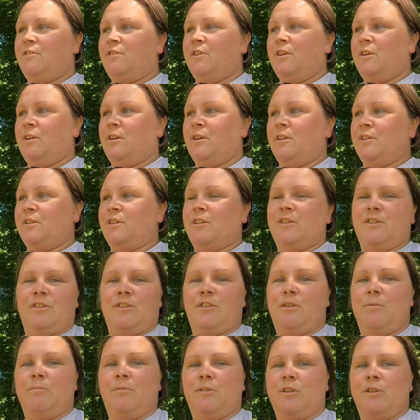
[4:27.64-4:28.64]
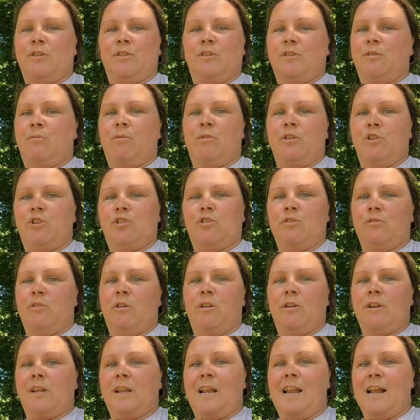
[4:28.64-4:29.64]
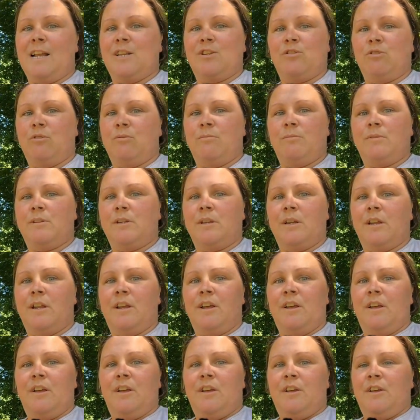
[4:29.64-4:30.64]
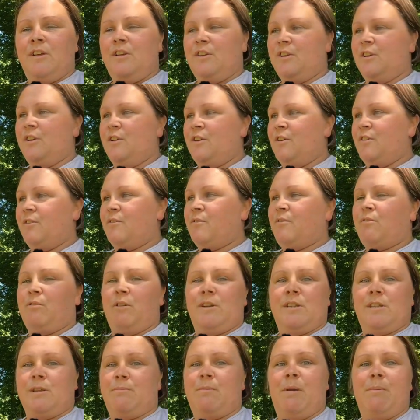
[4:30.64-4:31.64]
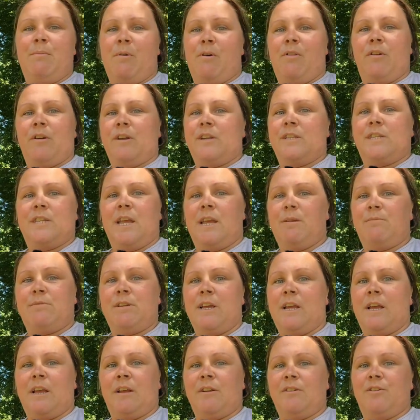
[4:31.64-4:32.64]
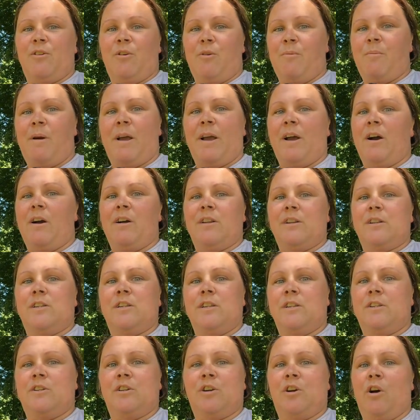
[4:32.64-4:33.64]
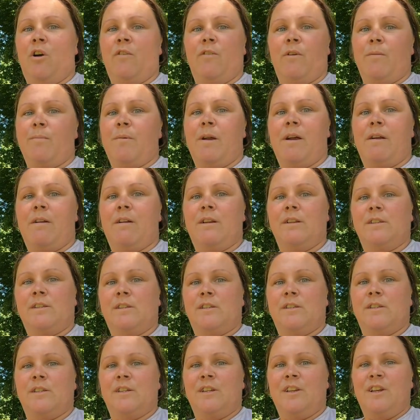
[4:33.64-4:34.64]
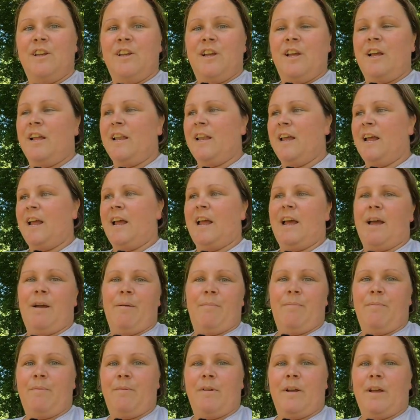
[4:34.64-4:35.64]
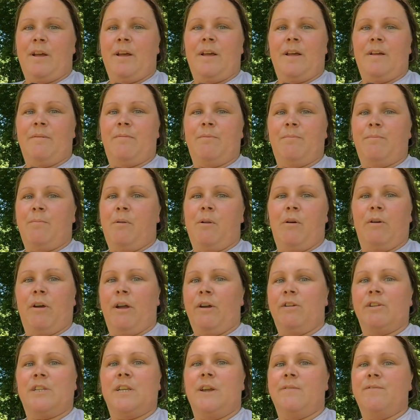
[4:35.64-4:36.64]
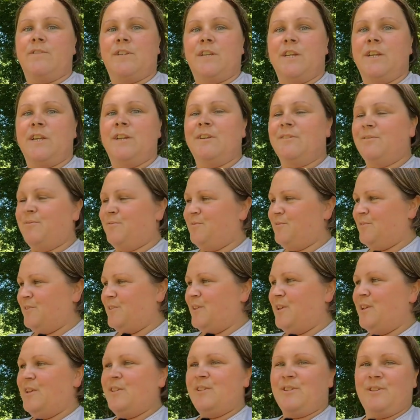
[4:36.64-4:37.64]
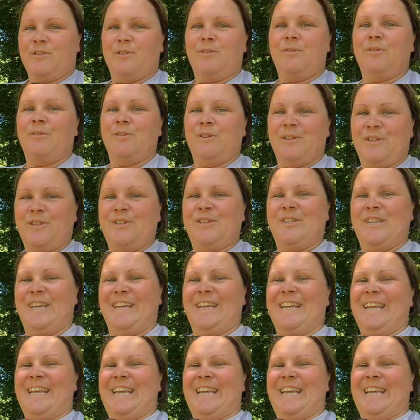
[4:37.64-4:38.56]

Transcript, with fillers: uh, Sister Sumter used to run through all the classrooms, and uh, of course, my mother the same thing. Oh my God, to, to cover mirrors, uh, uh, plug out everything. So it's,